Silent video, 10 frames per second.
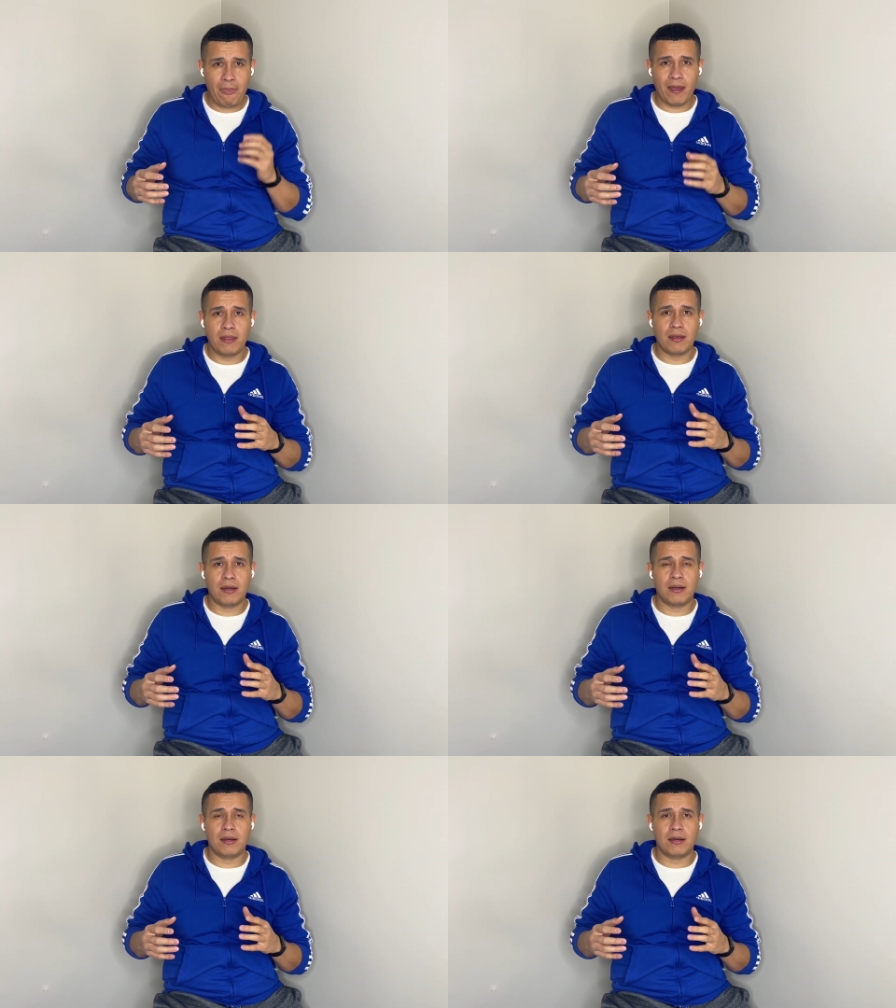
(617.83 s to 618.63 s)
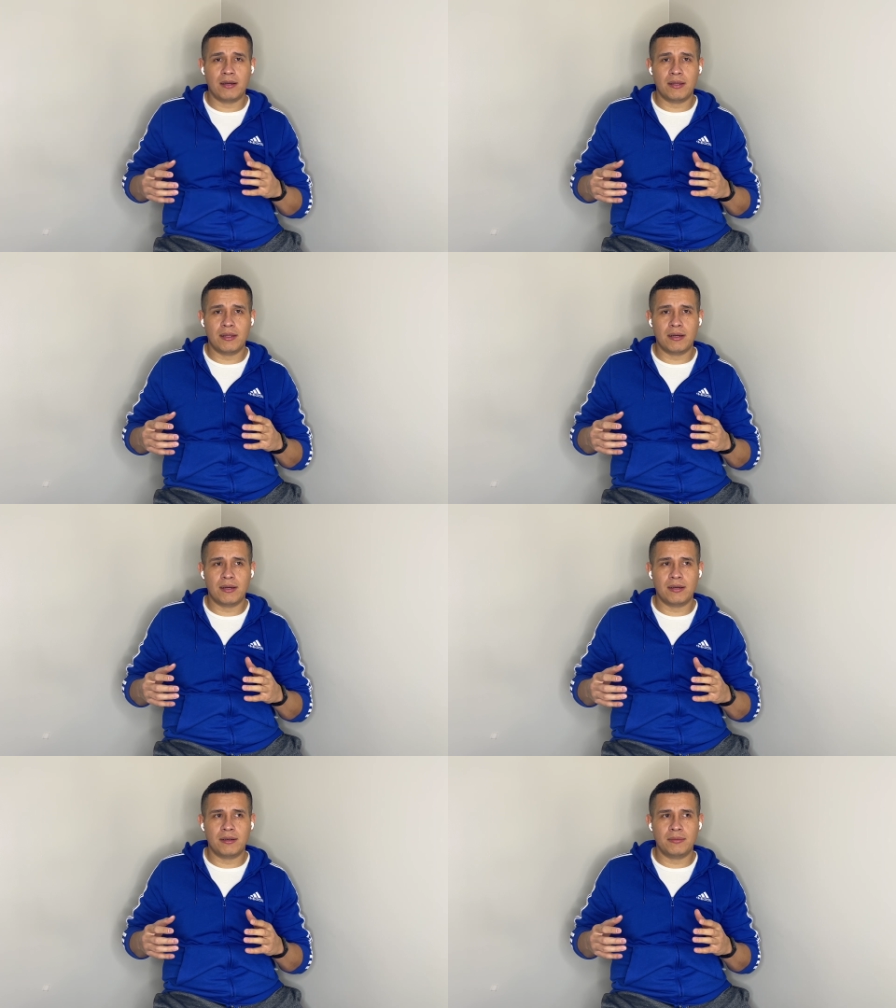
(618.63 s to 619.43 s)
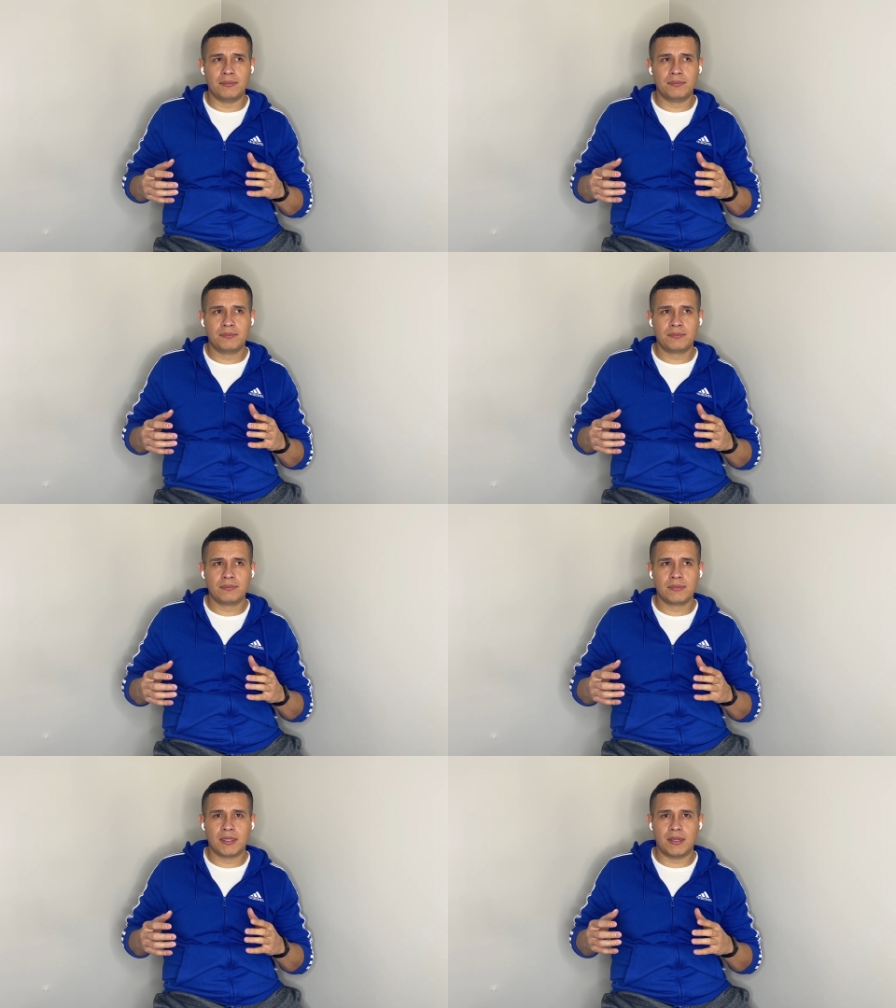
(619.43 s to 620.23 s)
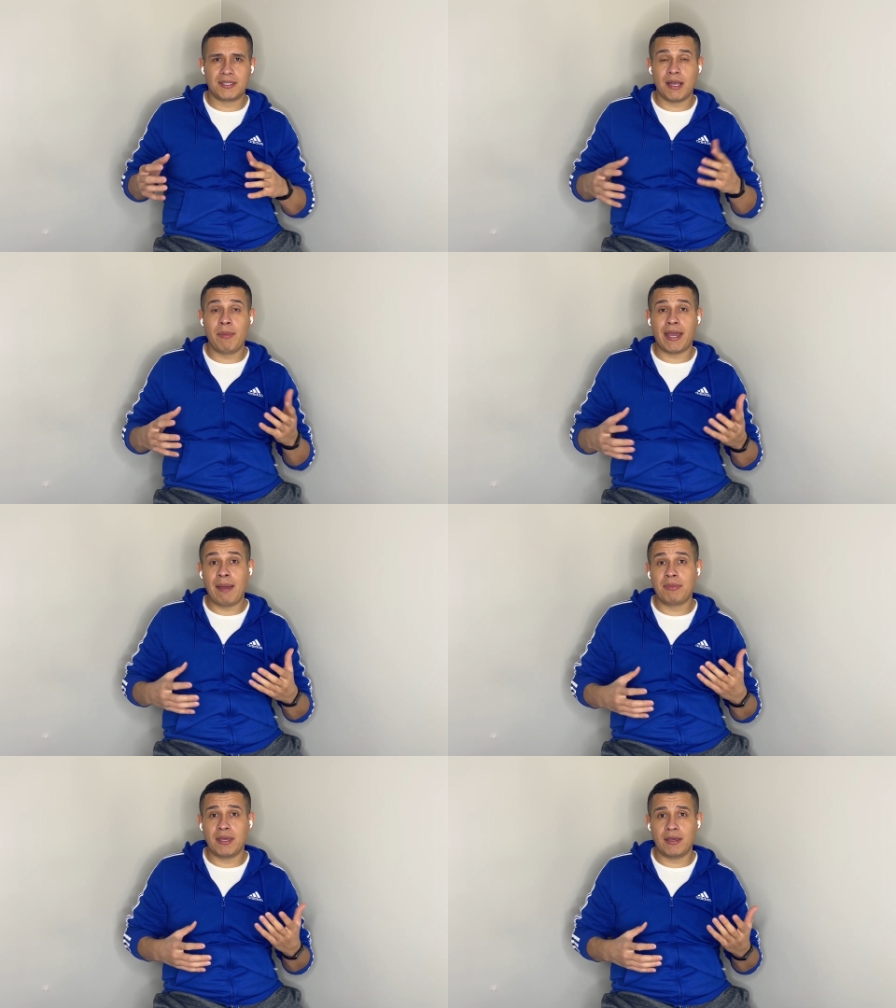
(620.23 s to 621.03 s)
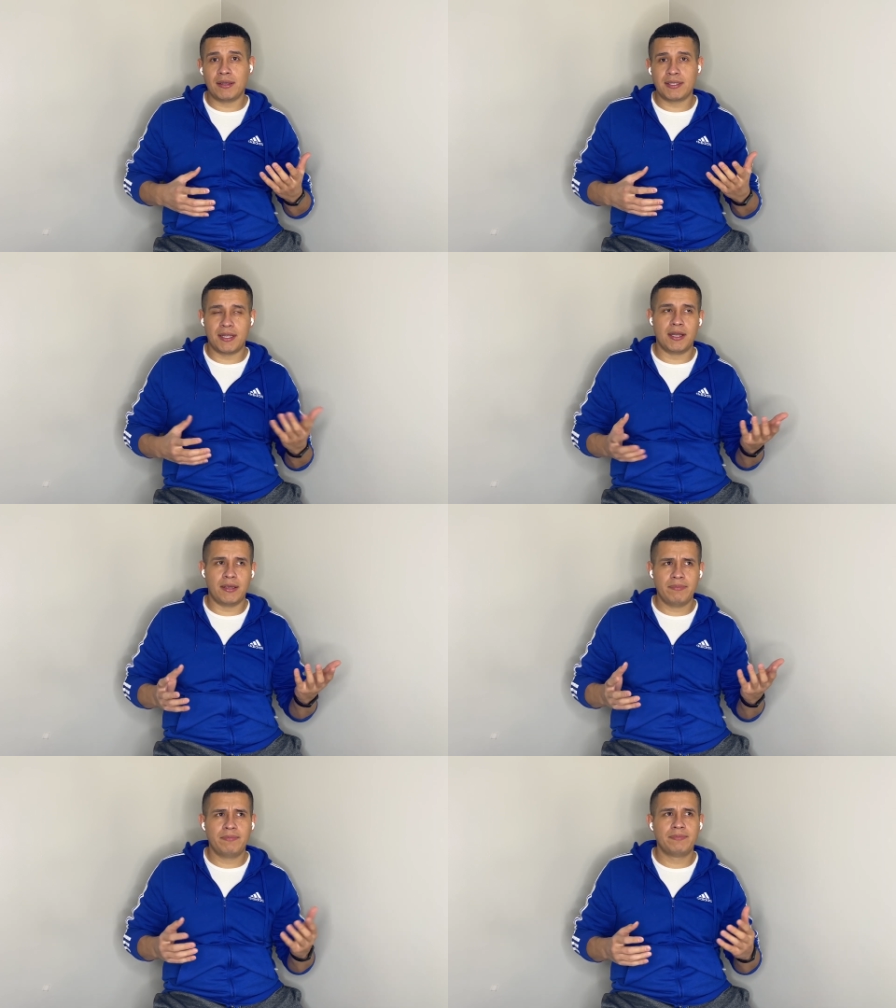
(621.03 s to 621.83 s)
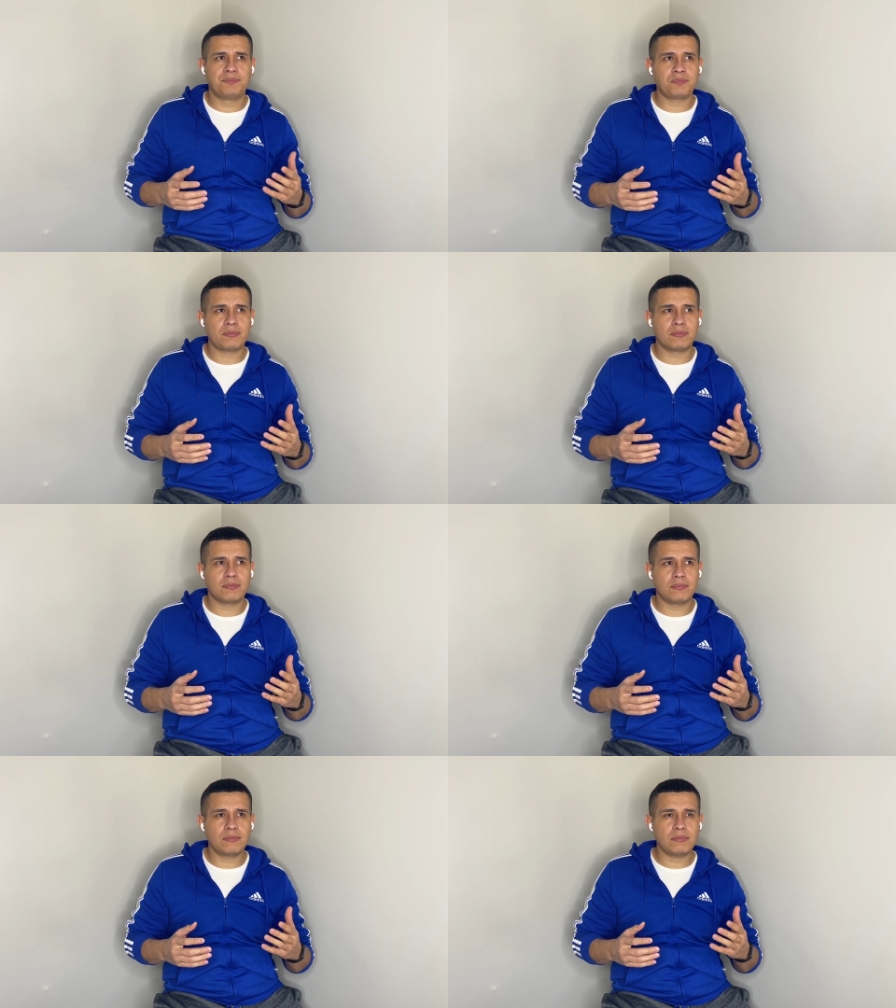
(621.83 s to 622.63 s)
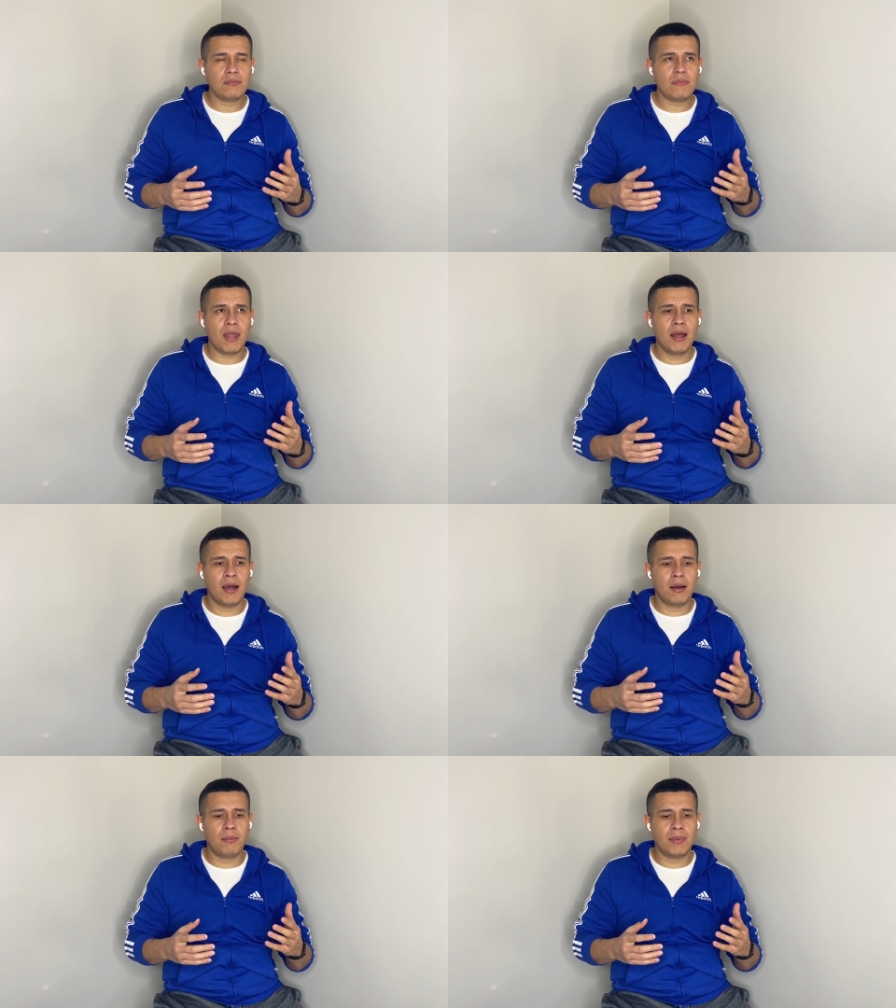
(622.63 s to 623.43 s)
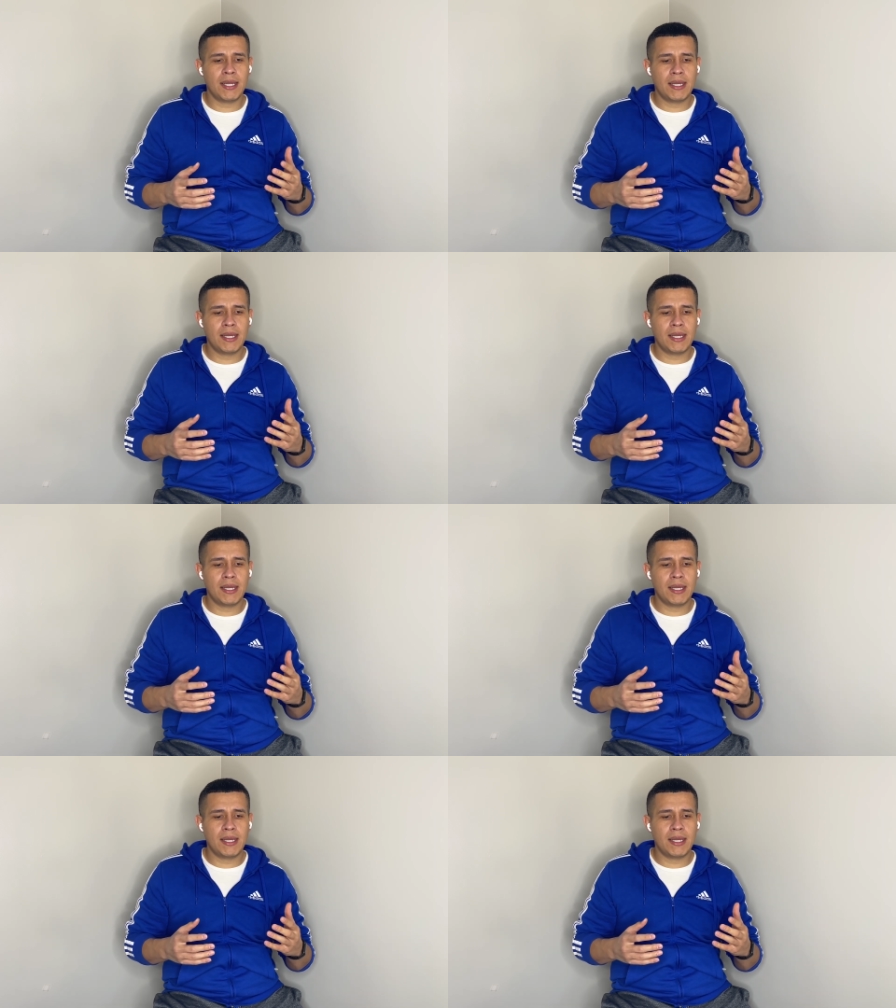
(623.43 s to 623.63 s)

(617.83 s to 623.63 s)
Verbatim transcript: the the the stomach emptying study, um,